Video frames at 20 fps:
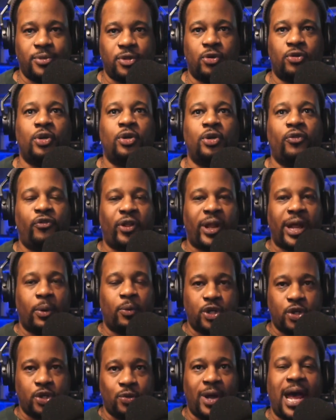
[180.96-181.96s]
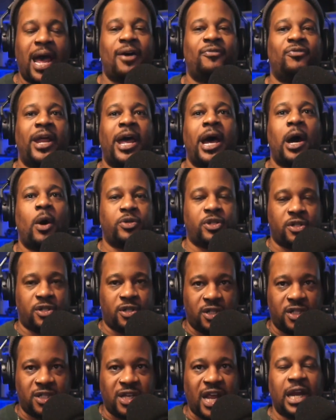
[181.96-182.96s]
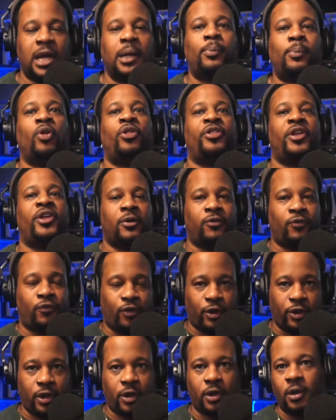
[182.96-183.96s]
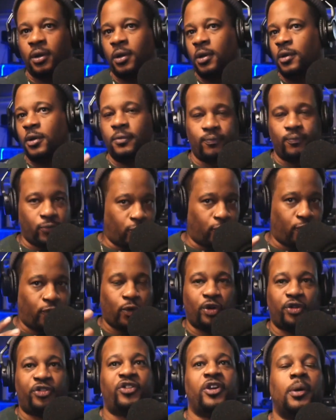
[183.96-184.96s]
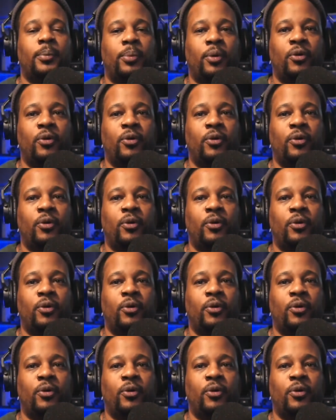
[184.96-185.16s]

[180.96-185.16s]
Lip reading: or do you feel like what you have now is a sustainable thing for the foreseeable